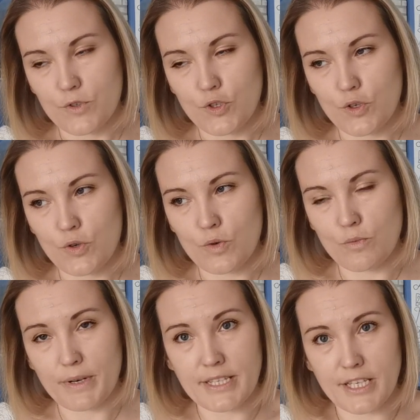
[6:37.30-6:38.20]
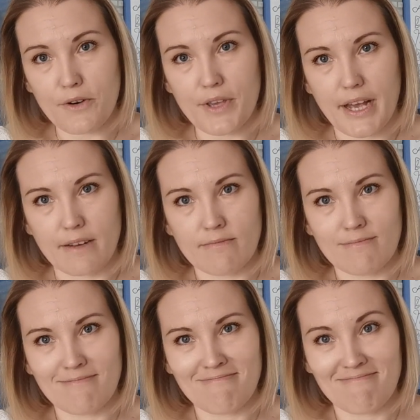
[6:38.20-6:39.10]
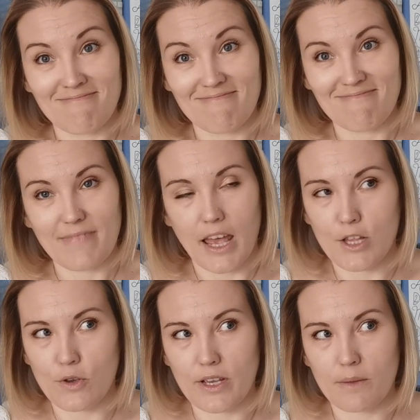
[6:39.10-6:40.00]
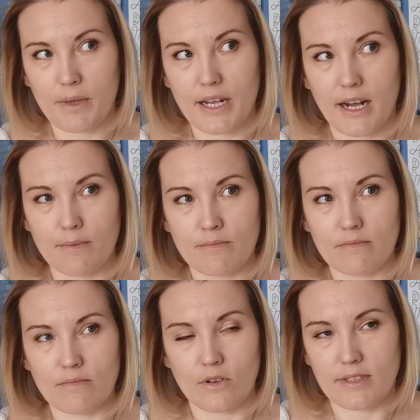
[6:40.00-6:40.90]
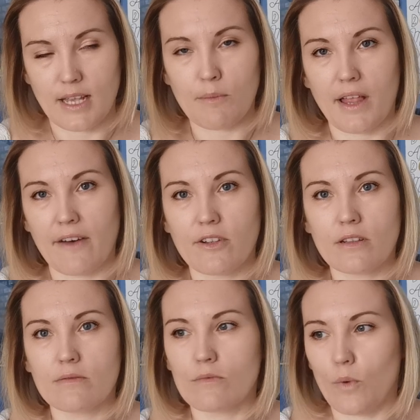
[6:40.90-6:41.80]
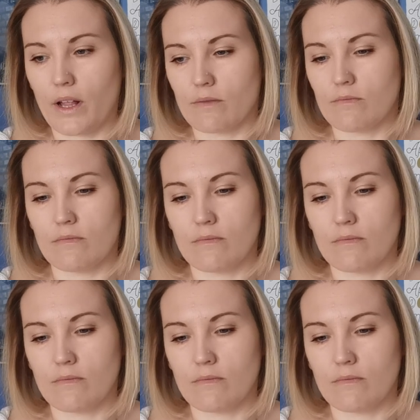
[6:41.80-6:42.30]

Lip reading: to bacteria. And you can become, on some level, well,